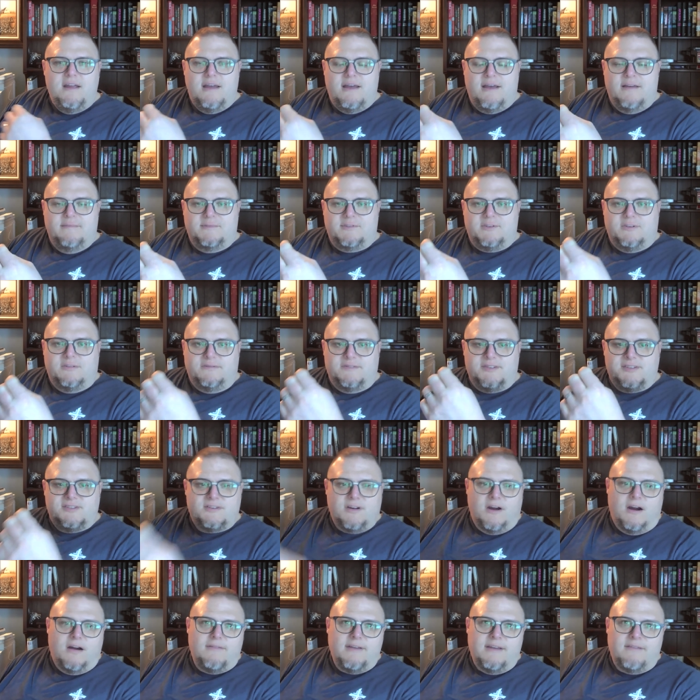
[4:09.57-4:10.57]
um, sort of
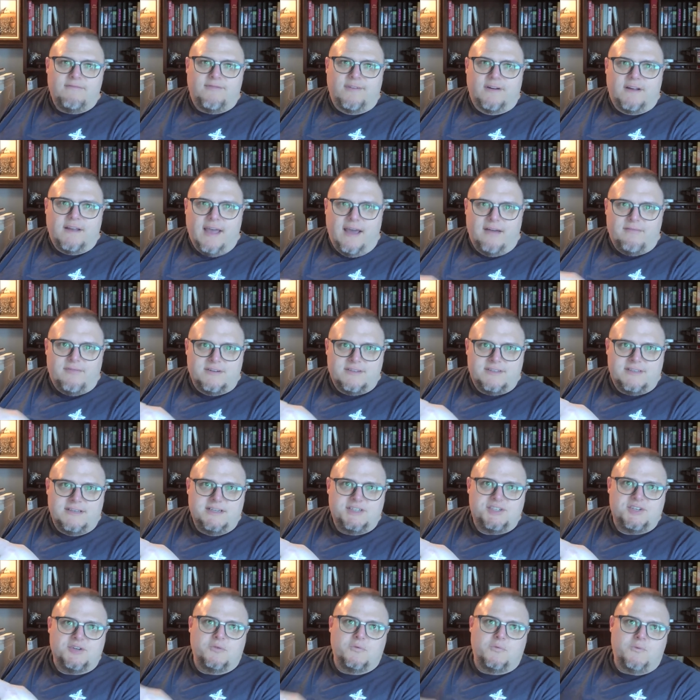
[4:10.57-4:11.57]
starving for
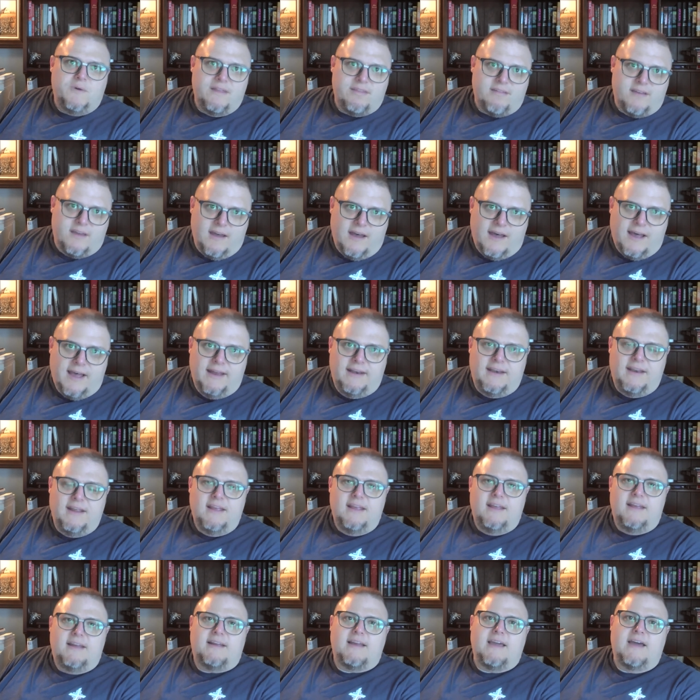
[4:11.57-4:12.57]
conversation with God,
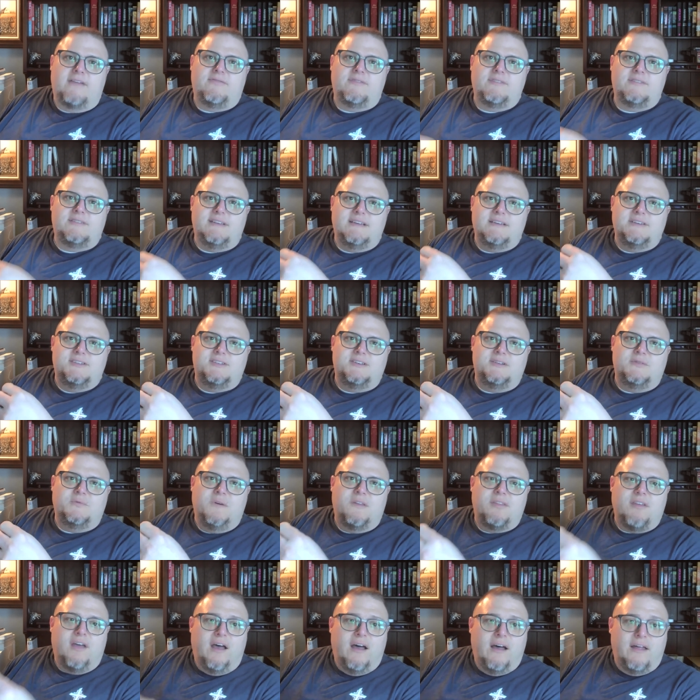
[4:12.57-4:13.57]
conversation
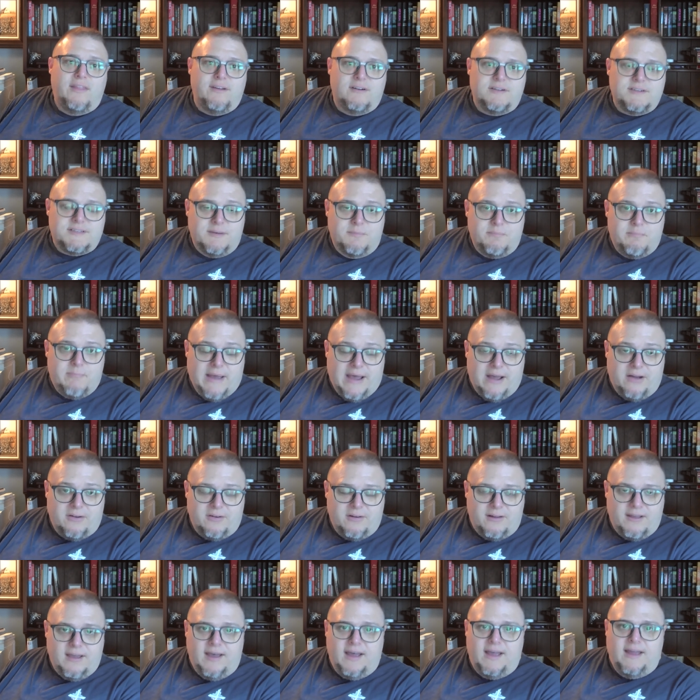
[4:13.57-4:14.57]
with others
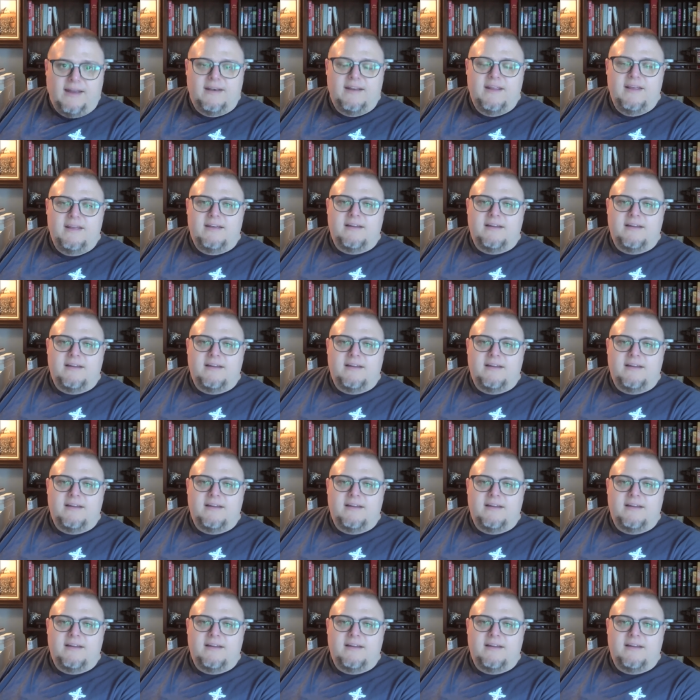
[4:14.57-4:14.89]
about God,